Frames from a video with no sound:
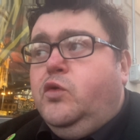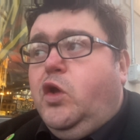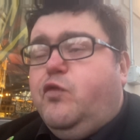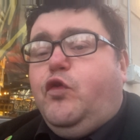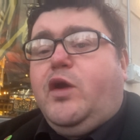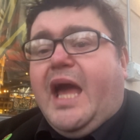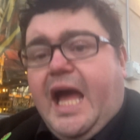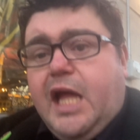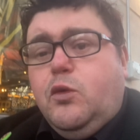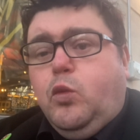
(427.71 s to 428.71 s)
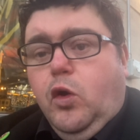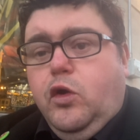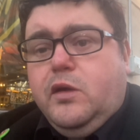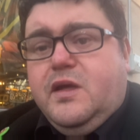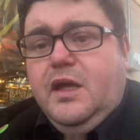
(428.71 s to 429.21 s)
If you can
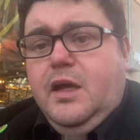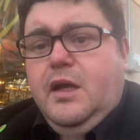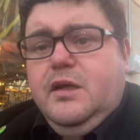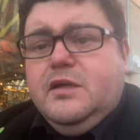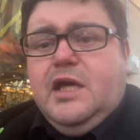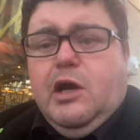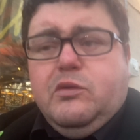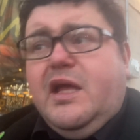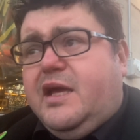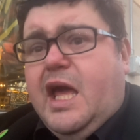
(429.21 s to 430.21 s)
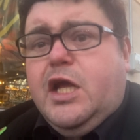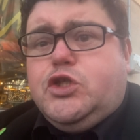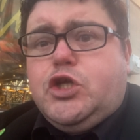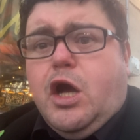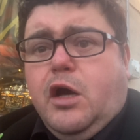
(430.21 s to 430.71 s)
work, get out and get a
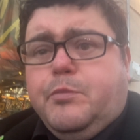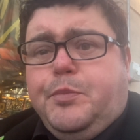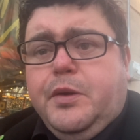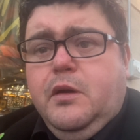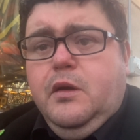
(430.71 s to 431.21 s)
job.